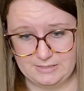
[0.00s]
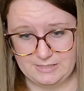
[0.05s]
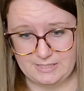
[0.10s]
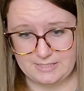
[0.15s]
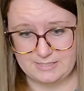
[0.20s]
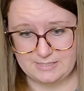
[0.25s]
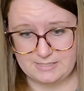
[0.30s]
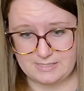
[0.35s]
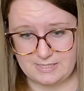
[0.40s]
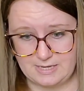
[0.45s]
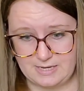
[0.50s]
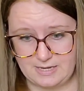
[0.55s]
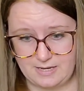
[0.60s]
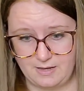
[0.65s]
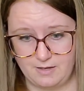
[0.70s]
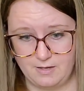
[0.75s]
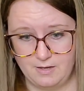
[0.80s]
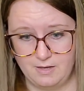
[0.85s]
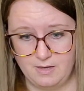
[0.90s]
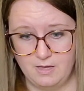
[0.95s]
Let's
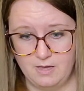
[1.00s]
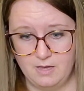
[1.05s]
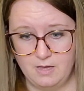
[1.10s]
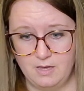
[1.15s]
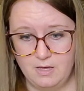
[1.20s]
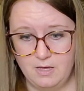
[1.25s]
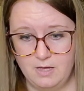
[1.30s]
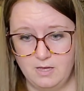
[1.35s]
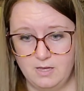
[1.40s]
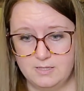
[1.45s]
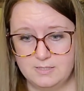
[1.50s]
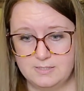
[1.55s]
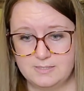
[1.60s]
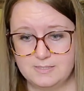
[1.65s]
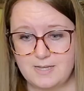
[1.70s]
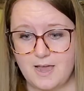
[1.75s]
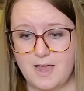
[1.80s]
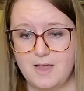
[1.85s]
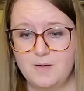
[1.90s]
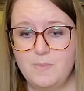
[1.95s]
see.
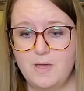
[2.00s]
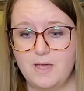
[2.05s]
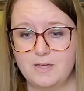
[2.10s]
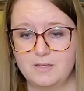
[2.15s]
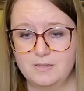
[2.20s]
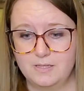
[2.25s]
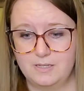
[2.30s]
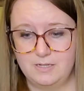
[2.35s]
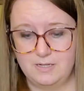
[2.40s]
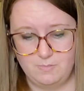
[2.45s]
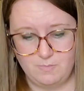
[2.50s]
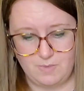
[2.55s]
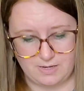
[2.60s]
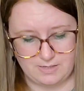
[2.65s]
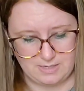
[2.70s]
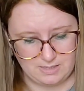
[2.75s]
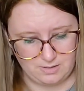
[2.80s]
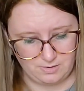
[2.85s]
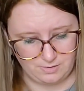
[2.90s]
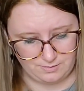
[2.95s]
Steinbeck linen by
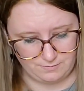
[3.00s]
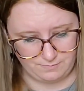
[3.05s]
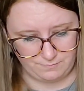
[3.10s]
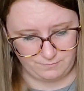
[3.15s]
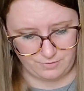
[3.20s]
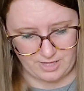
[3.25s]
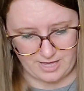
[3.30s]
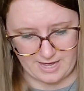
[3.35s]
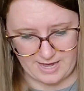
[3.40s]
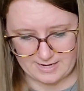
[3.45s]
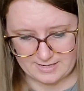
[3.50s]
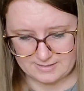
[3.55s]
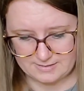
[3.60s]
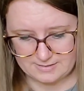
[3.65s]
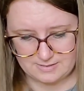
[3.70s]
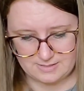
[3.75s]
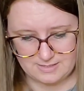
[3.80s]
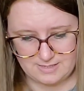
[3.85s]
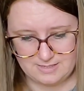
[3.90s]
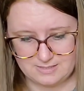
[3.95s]
Needle and
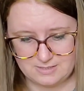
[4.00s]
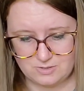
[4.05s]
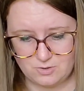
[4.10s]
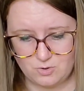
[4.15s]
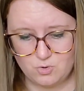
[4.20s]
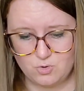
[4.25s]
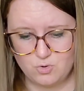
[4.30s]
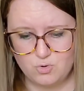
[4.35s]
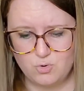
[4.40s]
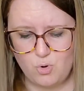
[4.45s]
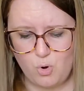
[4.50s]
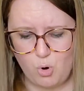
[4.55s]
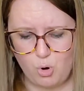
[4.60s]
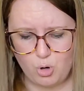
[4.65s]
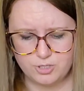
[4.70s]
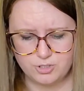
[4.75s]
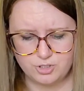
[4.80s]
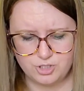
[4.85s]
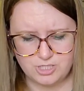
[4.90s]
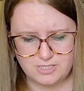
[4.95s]
Flax. It's
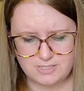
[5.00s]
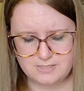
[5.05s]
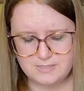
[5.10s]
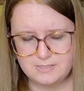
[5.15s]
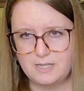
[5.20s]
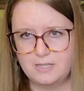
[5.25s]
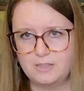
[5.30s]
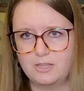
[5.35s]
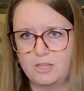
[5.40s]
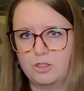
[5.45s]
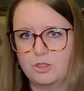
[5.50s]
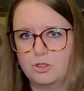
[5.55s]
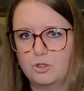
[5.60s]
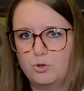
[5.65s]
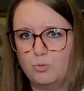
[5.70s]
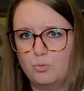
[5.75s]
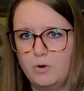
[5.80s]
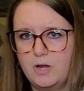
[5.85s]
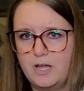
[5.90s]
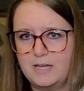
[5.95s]
gorgeous. And
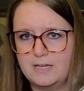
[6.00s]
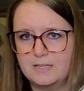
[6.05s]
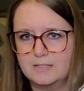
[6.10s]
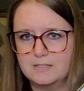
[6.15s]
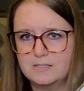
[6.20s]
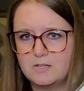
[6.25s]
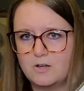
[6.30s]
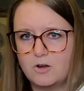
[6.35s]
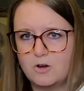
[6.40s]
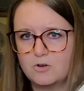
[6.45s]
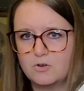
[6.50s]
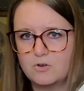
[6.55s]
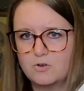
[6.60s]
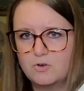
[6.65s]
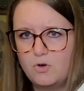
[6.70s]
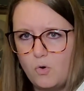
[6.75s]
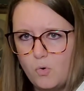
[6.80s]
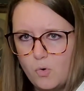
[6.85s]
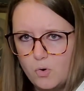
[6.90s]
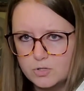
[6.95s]
the threads are
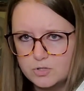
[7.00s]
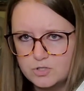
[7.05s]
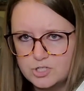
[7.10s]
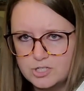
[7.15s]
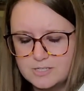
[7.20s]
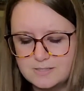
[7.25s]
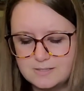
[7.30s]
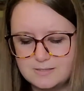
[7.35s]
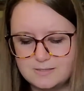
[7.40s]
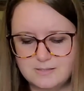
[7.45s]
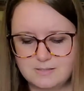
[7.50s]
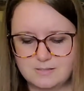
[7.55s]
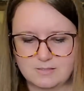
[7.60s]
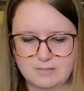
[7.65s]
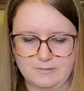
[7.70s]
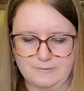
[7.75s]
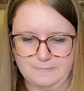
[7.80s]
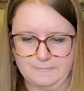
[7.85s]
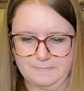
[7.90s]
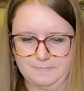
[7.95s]
gorgeous.
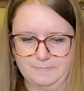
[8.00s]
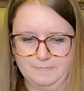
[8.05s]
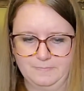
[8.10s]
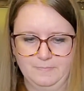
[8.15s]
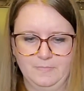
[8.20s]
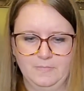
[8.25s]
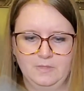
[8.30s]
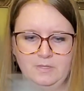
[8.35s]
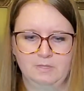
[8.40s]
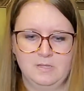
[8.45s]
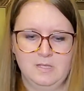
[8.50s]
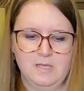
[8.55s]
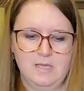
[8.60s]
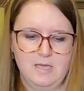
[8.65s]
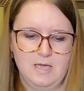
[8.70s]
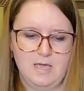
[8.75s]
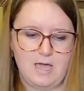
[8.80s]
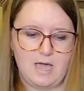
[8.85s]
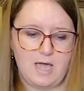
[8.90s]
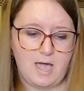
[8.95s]

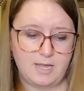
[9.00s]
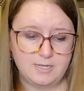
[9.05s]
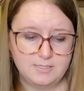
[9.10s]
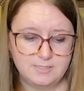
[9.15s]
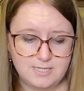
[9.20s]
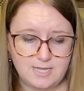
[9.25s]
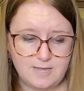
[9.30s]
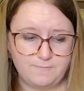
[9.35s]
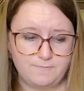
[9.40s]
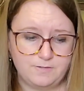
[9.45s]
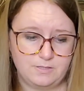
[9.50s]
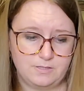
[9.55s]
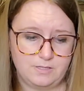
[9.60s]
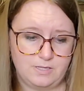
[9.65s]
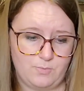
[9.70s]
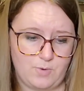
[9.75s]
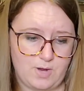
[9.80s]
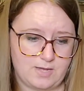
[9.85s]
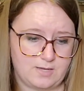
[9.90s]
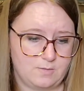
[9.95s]
I
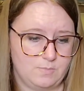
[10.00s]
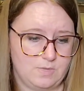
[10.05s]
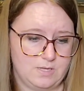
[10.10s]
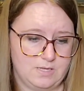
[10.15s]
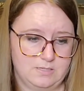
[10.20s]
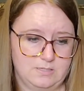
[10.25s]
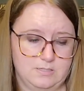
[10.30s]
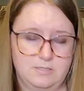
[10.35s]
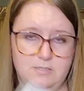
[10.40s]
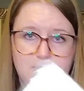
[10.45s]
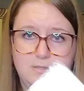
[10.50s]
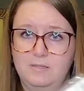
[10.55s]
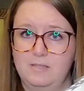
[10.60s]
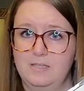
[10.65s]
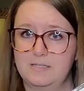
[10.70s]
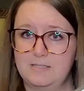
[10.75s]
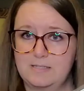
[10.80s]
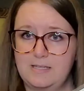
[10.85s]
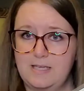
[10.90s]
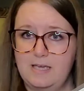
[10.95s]
definitely recommend
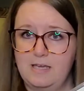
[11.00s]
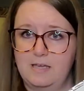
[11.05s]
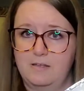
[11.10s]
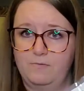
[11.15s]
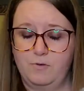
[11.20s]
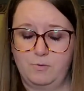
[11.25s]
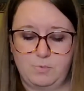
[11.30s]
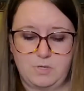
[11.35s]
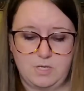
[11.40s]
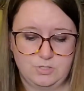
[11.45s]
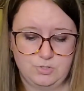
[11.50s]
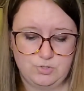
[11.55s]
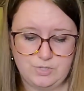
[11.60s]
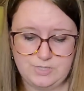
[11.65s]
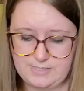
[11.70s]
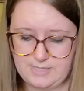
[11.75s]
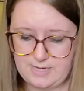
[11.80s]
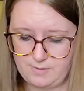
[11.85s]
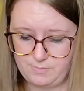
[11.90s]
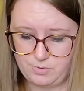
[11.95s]
this kit from
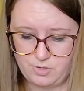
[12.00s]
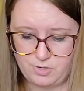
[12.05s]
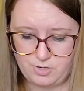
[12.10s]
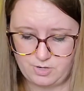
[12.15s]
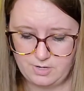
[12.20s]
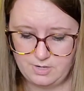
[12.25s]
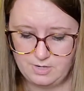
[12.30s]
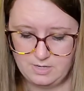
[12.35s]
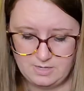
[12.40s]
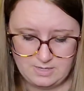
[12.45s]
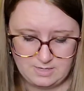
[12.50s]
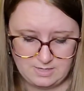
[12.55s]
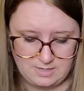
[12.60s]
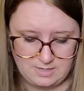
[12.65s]
Country Sampler.